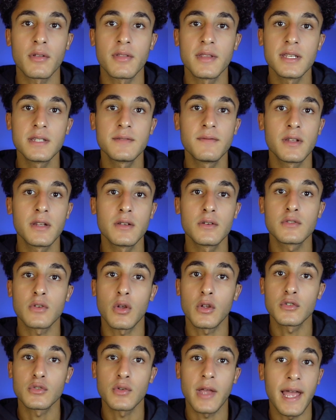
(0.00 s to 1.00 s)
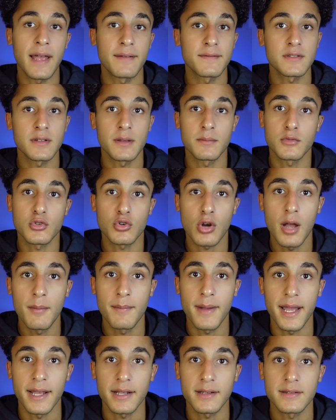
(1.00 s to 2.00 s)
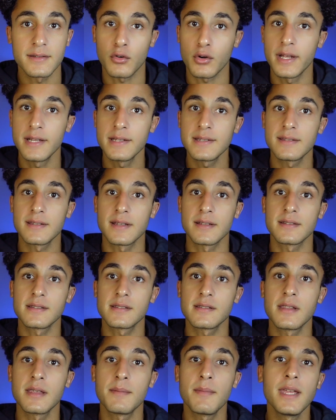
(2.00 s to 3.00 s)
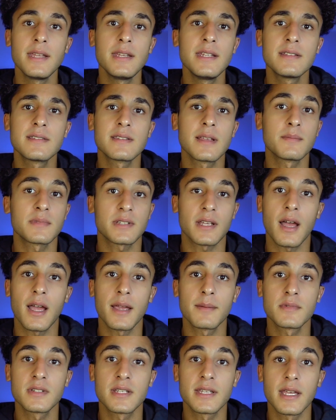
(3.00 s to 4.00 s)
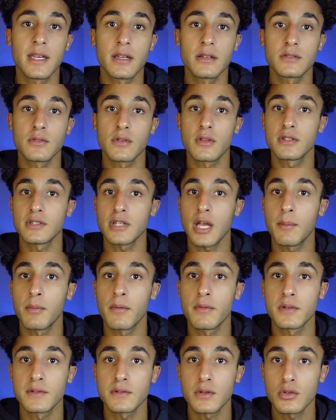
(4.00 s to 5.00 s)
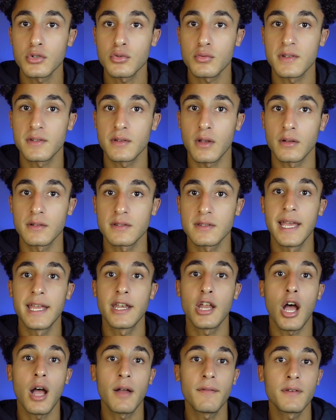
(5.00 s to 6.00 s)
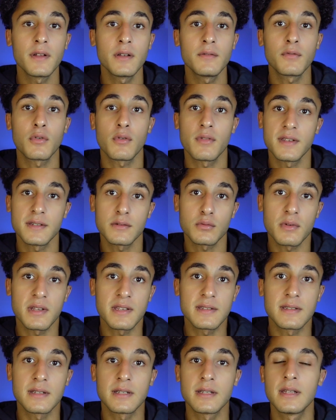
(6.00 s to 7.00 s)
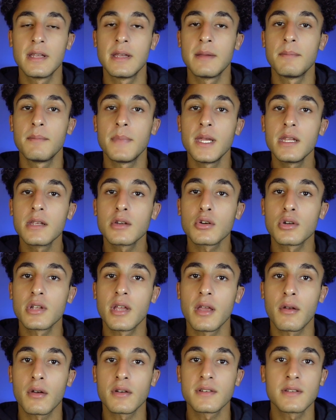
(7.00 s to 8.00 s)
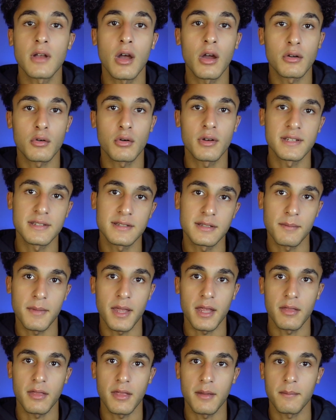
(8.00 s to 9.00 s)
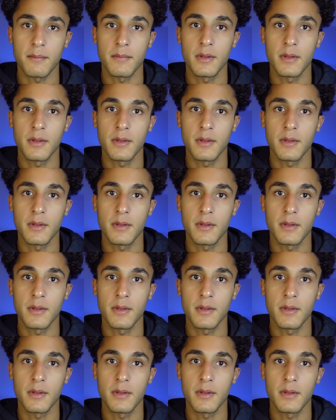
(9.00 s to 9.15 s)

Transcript: these videos also have some drawbacks. For instance, they may need some time to get to the top of the search results, and often for this reason, many creators underestimate them,